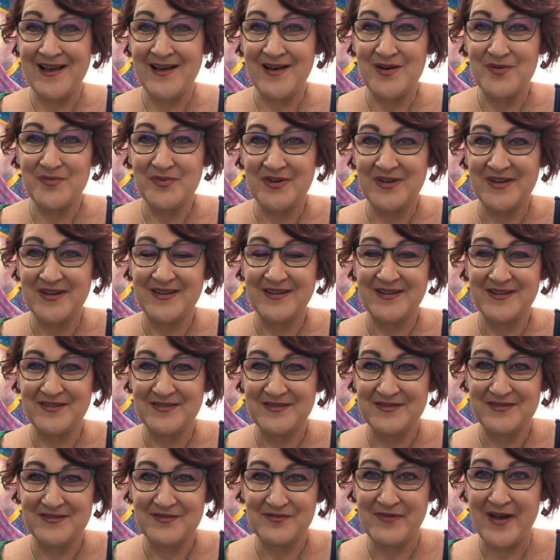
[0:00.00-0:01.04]
up,
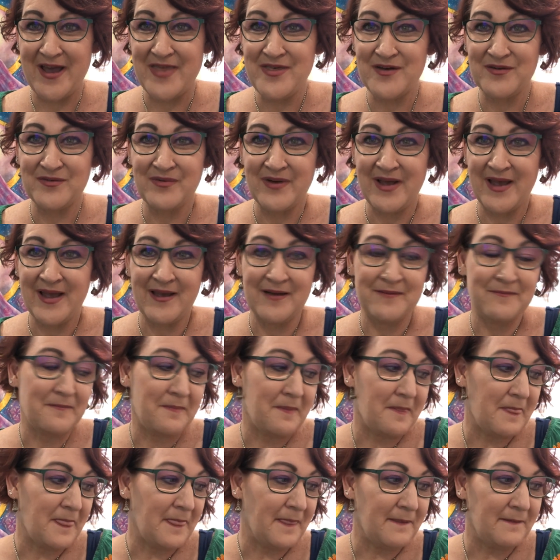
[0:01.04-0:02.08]
whether we
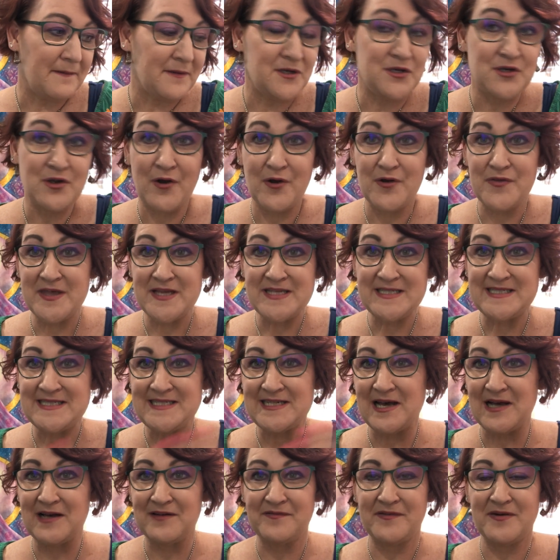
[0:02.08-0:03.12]
know this
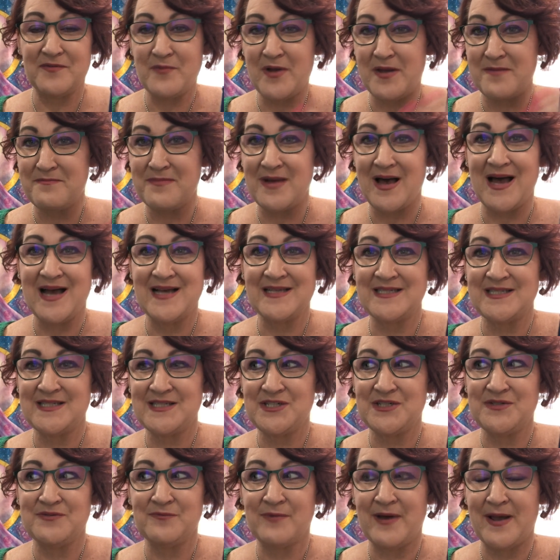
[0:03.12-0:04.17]
stuff and we're
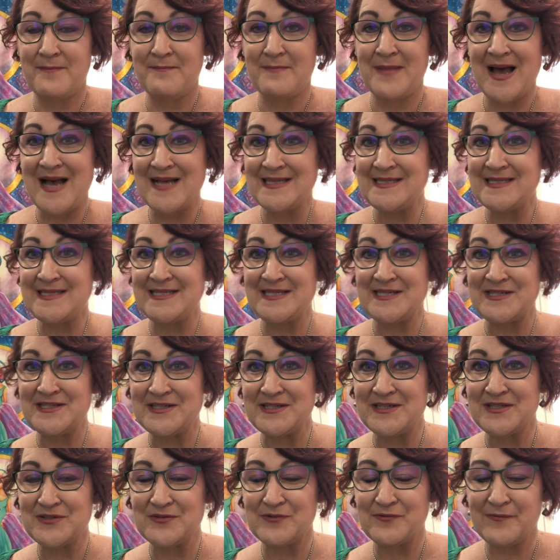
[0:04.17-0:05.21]

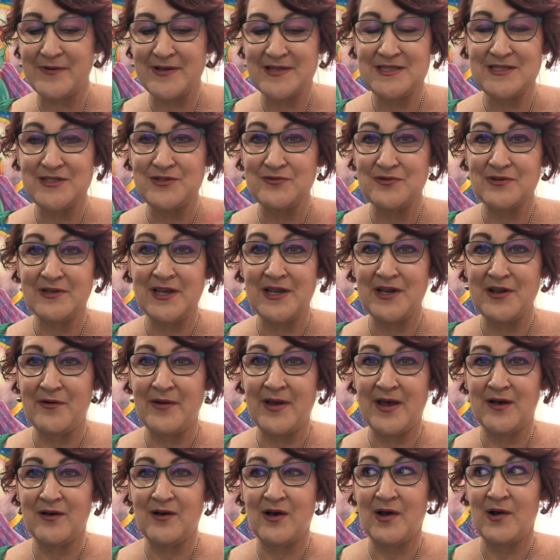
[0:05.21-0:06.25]
masters, or we're still,
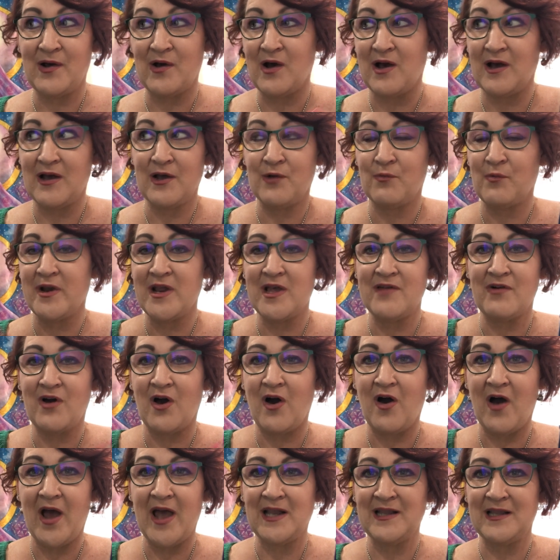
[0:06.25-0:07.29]
our whatever
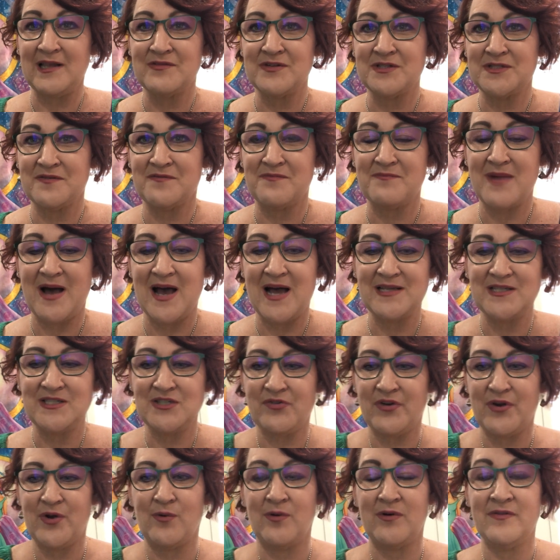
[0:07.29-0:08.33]
higher levels of
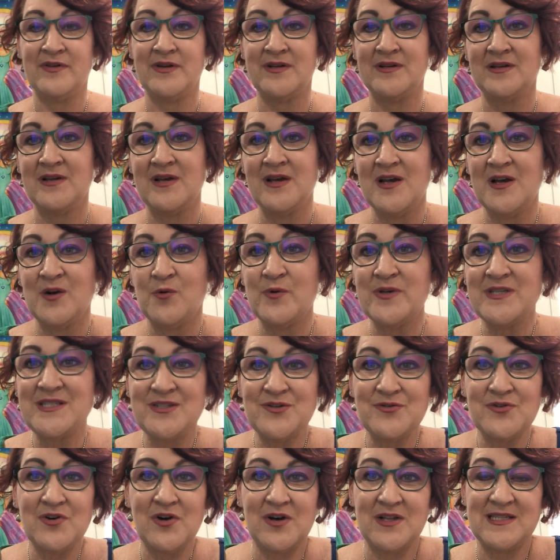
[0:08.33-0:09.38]
mastery of it. We
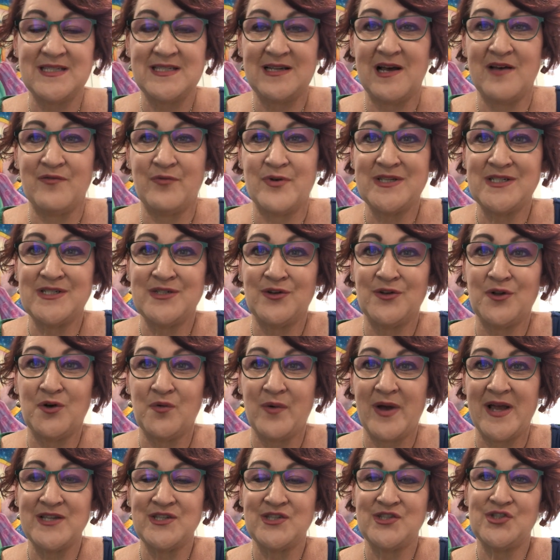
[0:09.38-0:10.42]
still got stuff. We're still
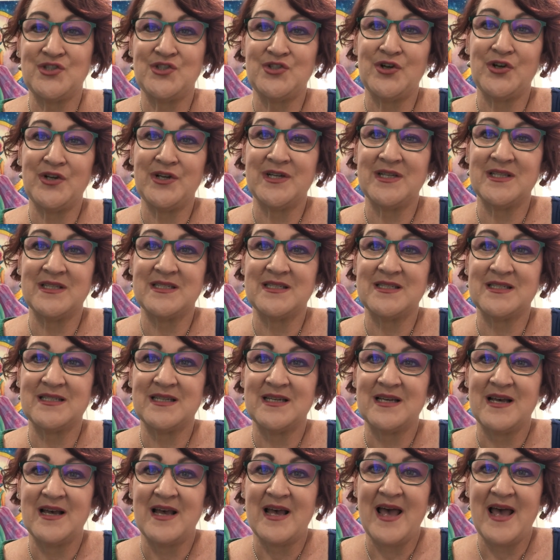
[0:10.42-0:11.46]
always students.
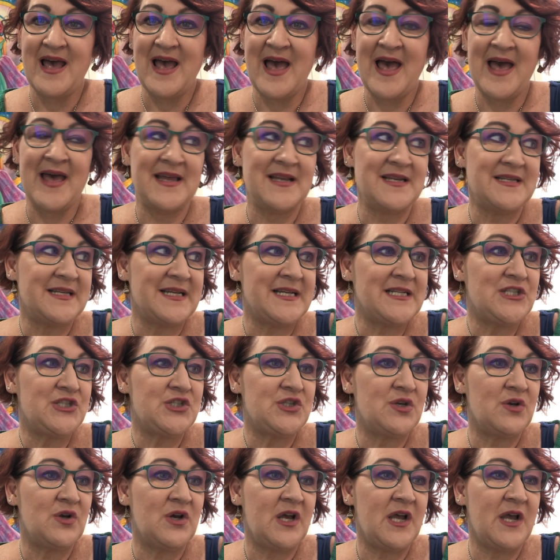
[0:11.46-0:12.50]
And
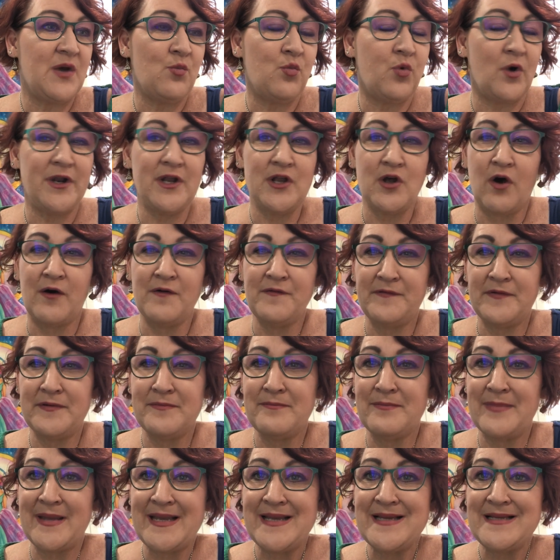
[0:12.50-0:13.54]
what it
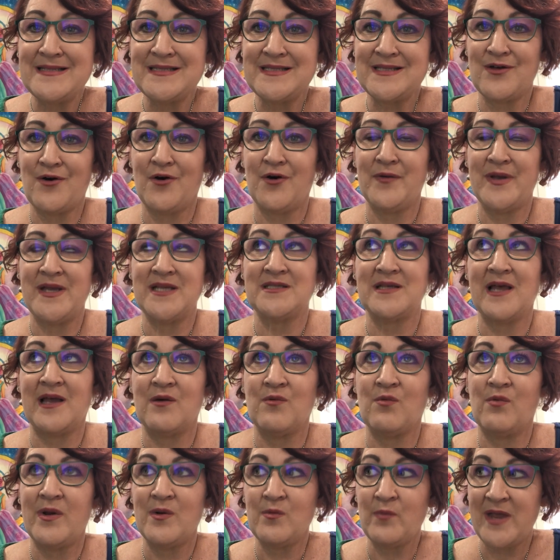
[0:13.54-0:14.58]
often means, though, is like
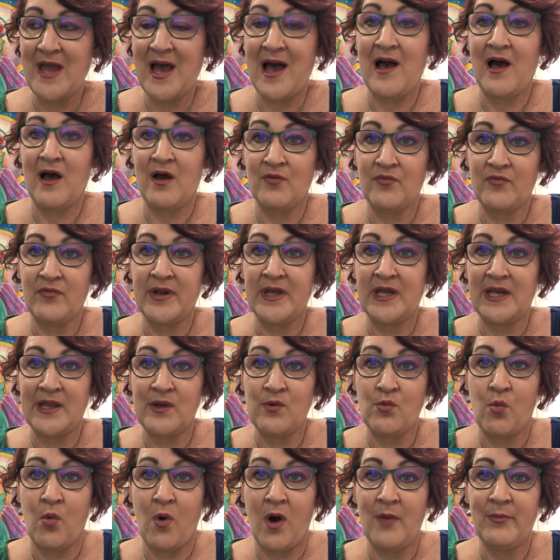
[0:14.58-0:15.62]
when we are really
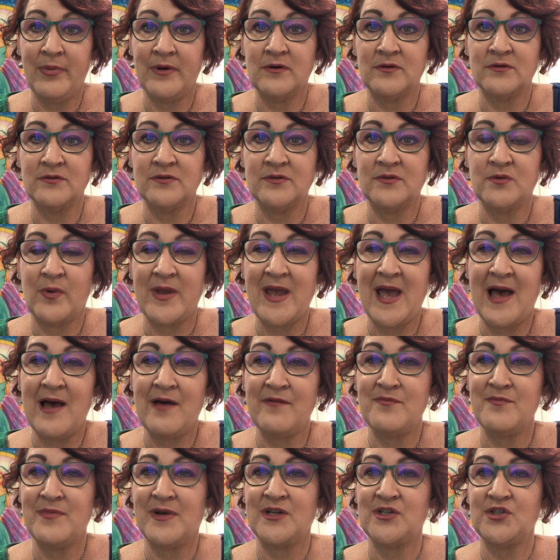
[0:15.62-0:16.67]
wobbled, we
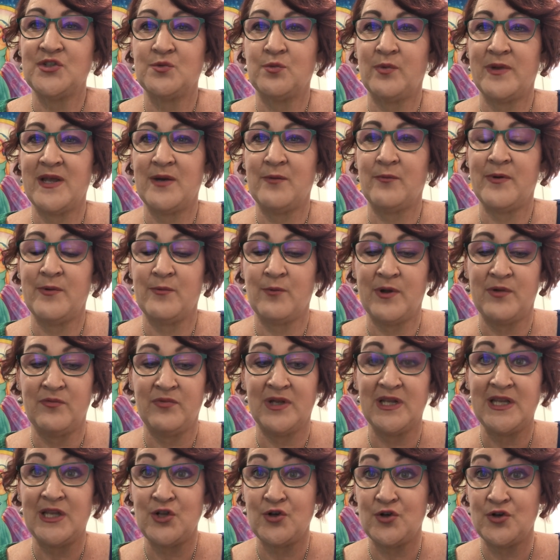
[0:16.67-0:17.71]

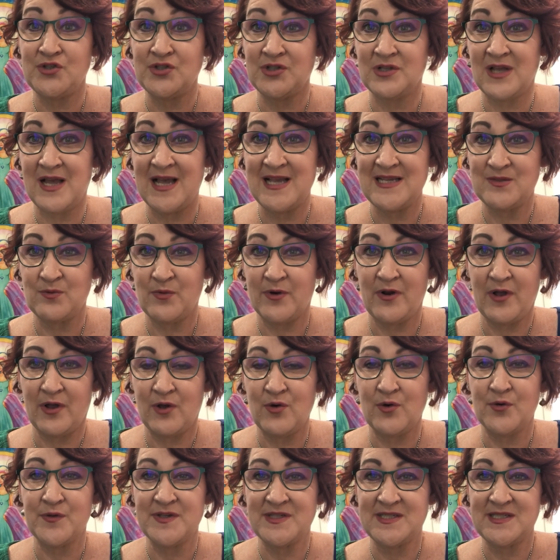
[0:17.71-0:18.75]
really utilize what I
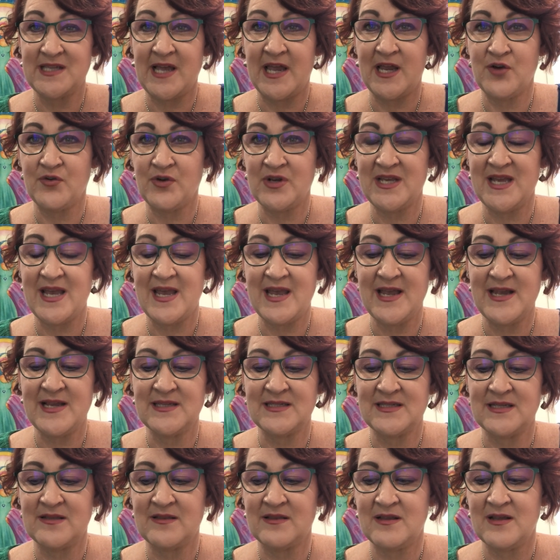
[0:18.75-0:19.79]
call the sacred keys,